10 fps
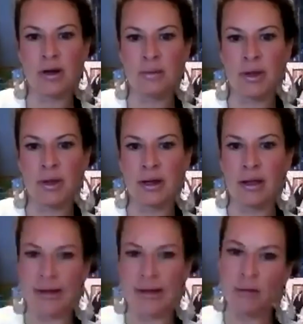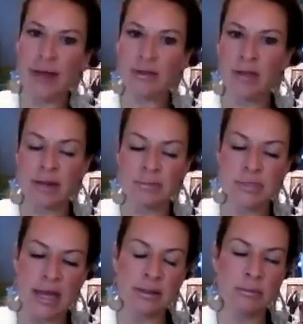not like, I ride the line. I'm
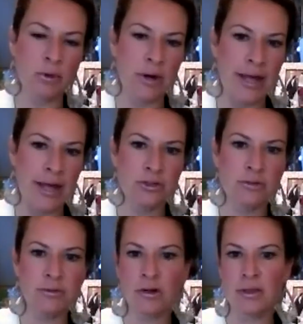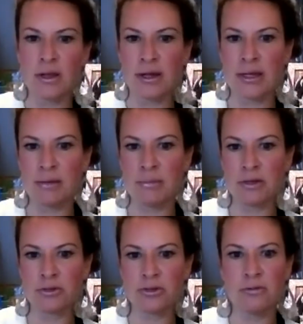slightly more extroverted than I am
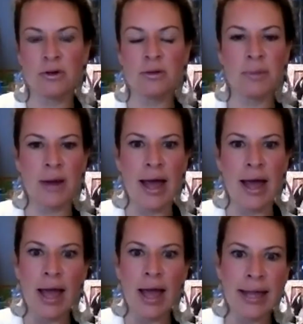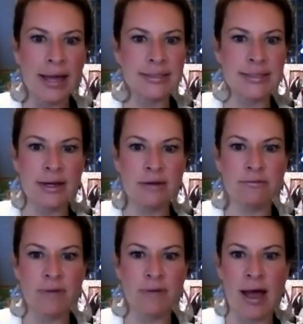introverted, but I
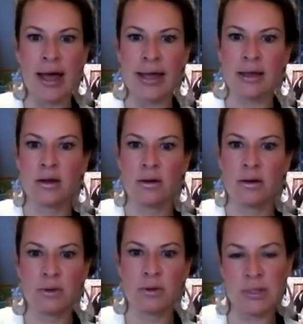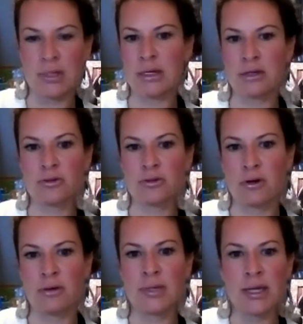identify with being
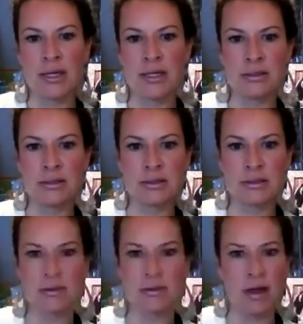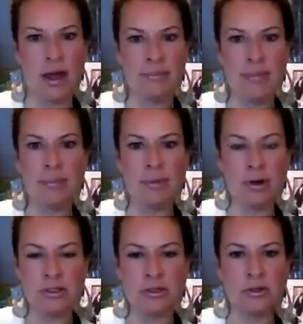introverted because I'm that
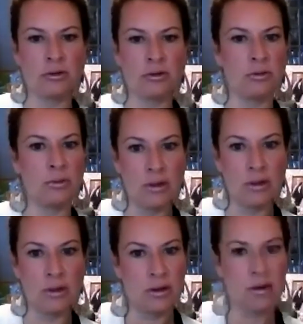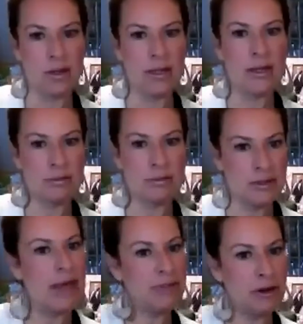person who
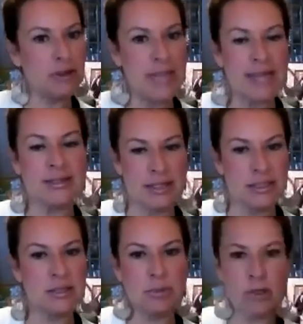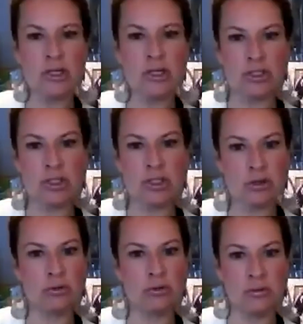there are days that it's a push
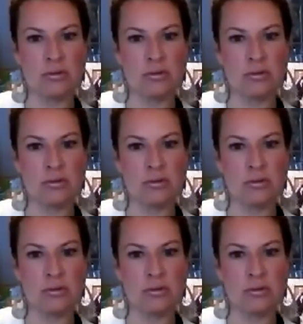to,